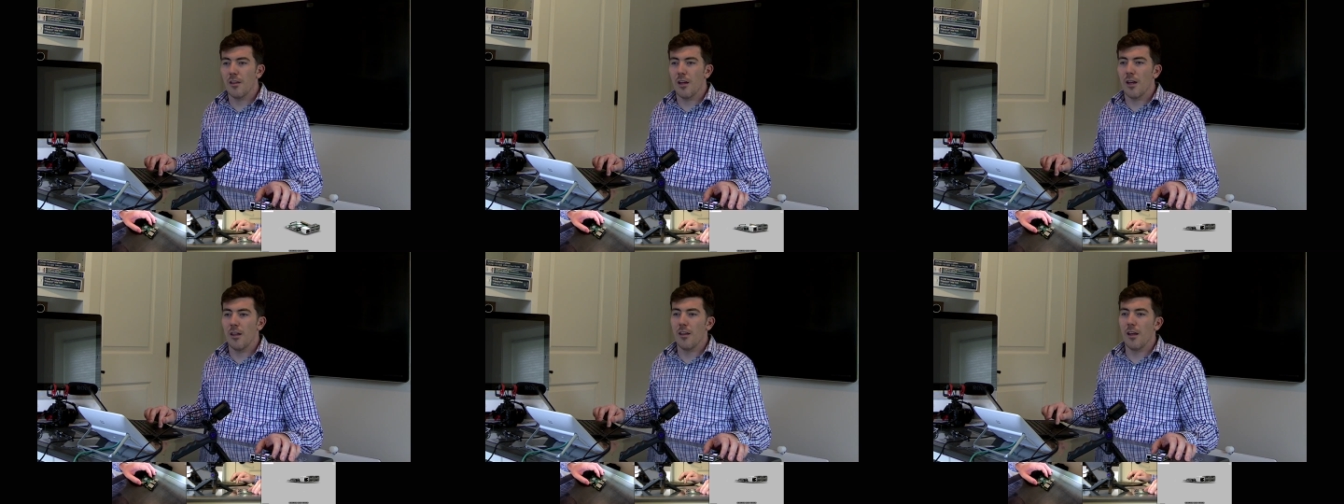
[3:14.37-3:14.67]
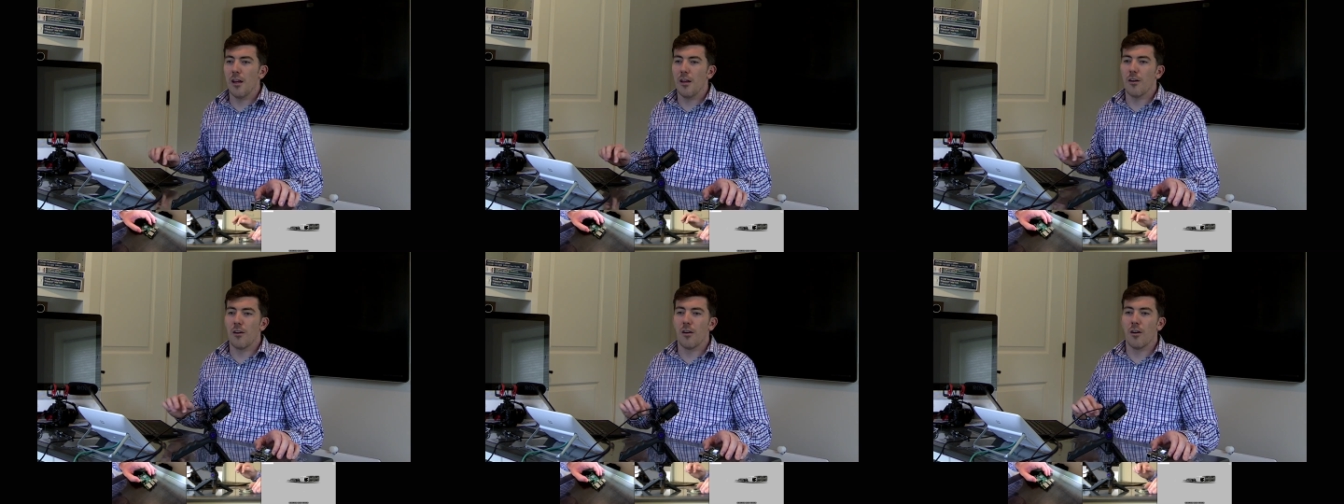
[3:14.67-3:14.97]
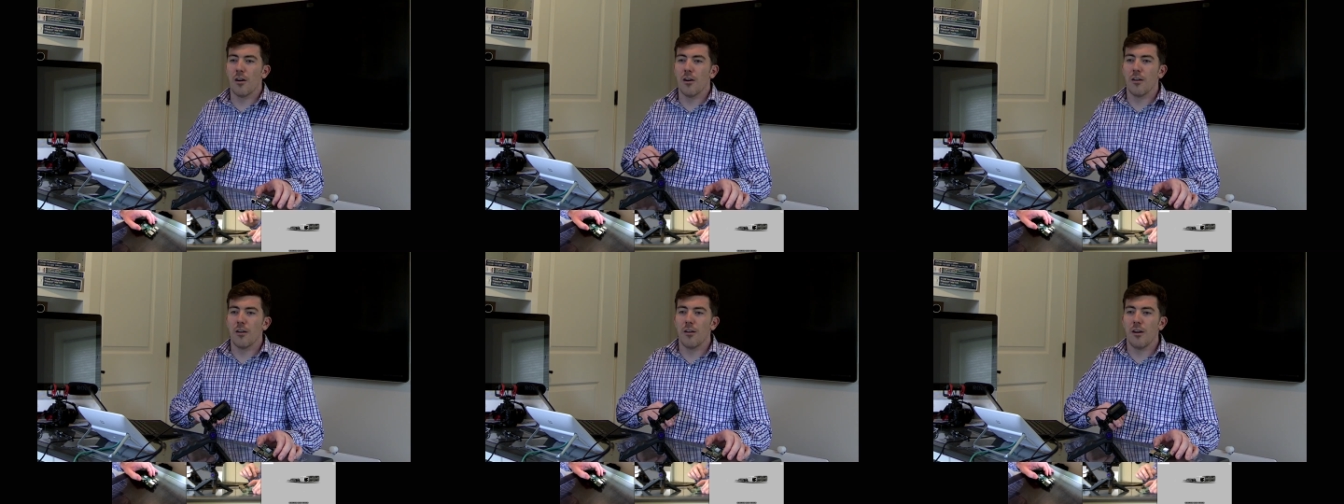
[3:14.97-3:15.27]
and they
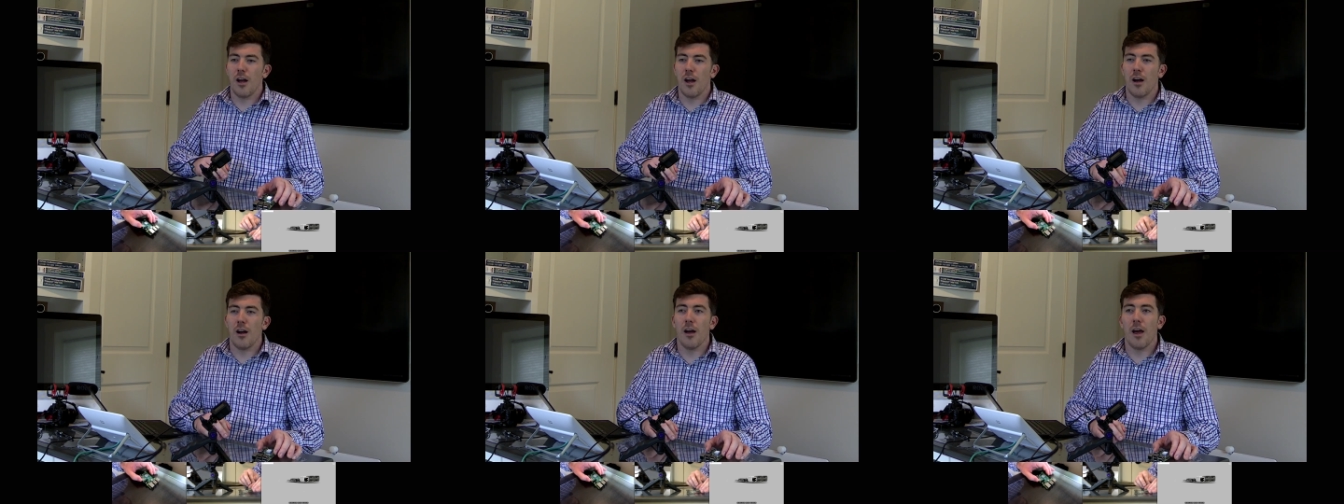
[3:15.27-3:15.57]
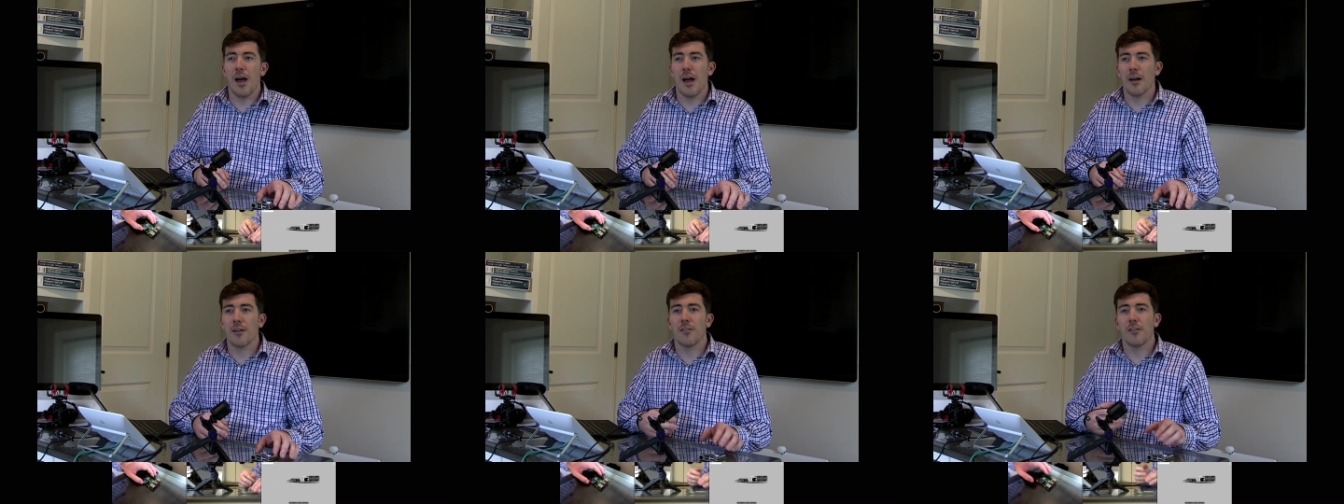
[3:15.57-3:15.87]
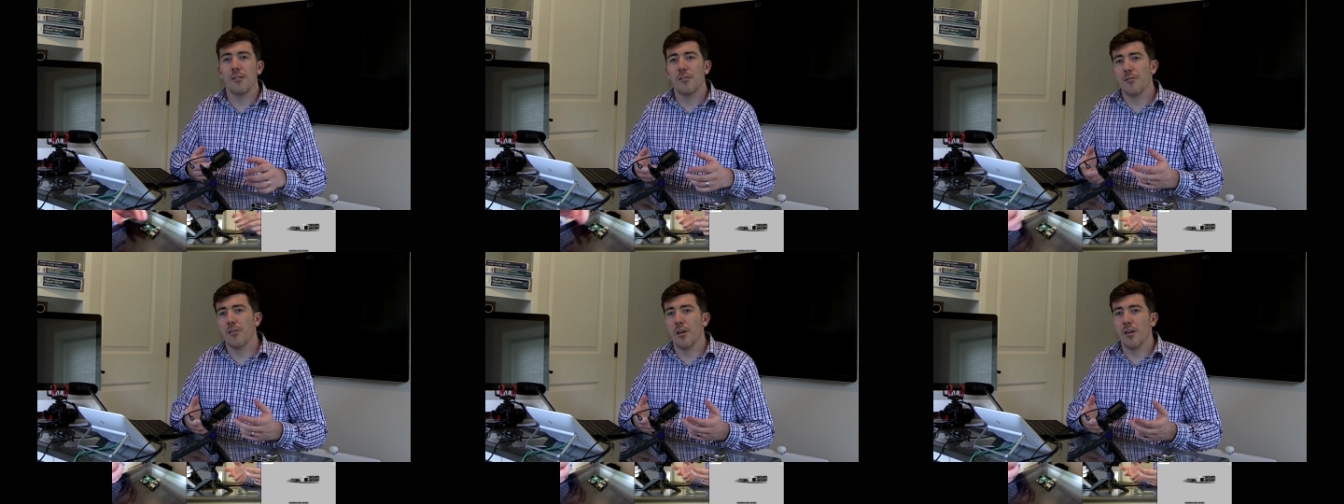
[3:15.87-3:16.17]
are uh,
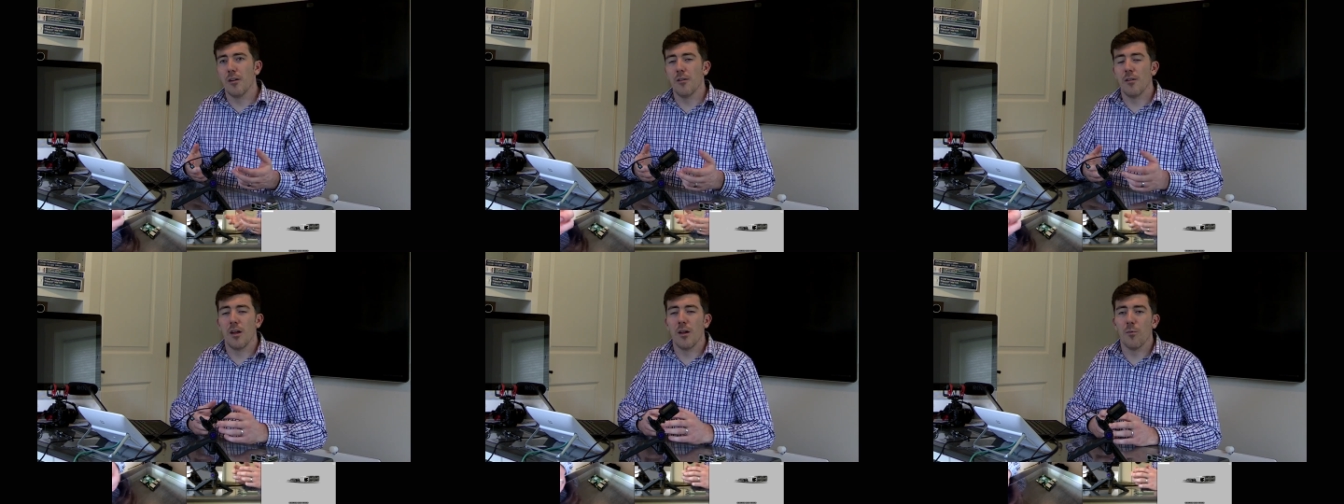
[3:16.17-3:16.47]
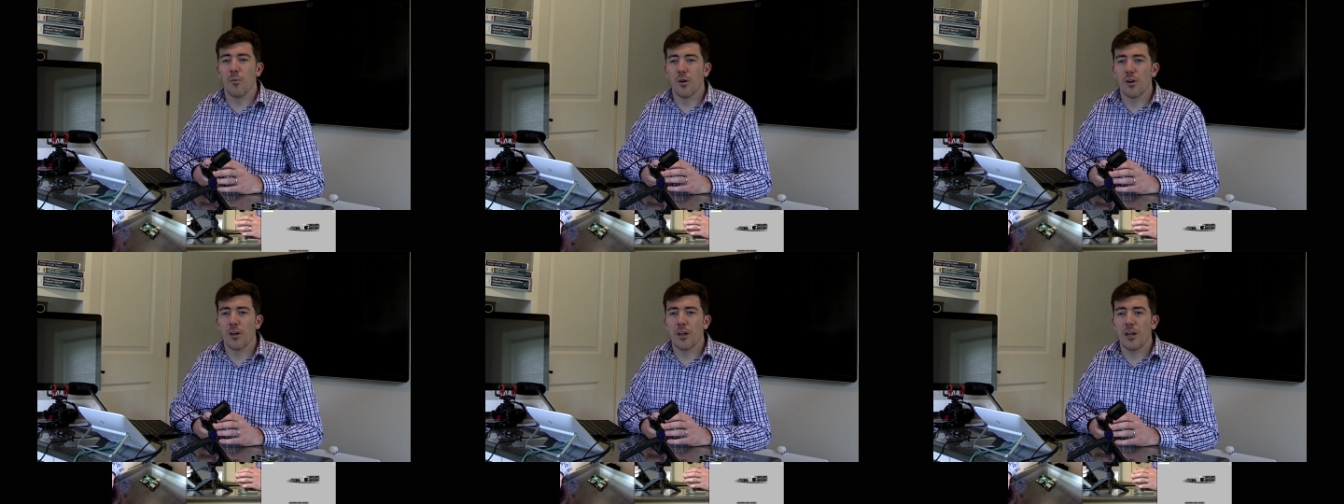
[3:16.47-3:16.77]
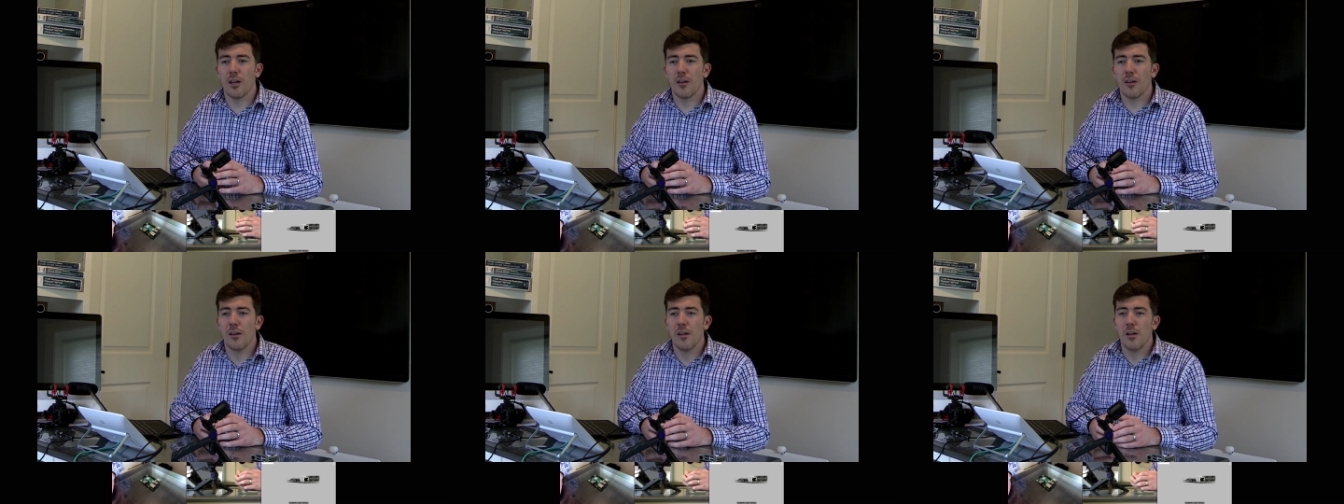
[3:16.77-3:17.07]
active and, and
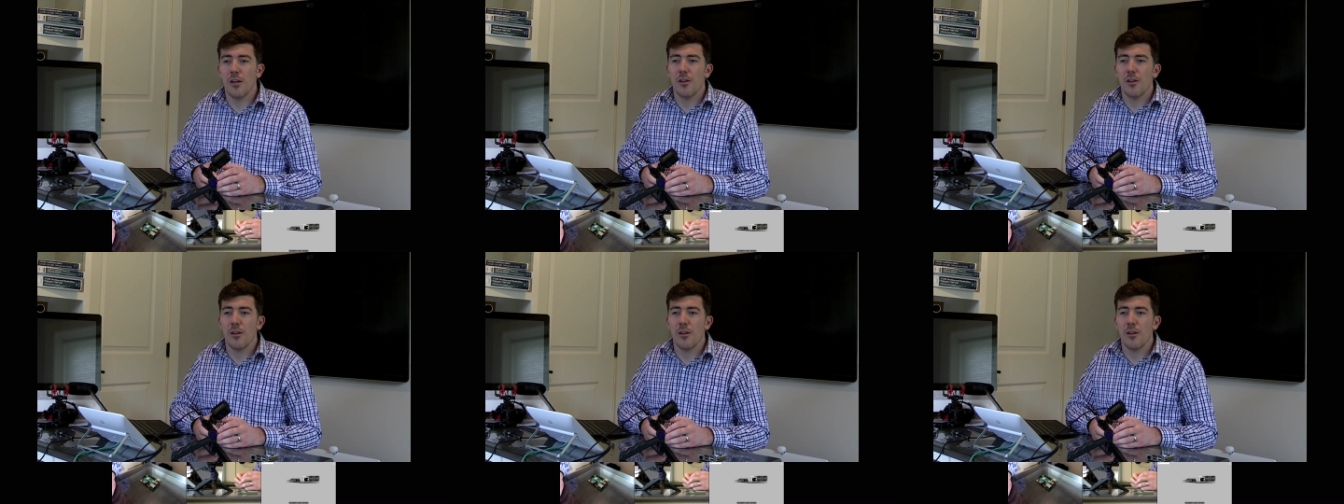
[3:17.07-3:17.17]
working.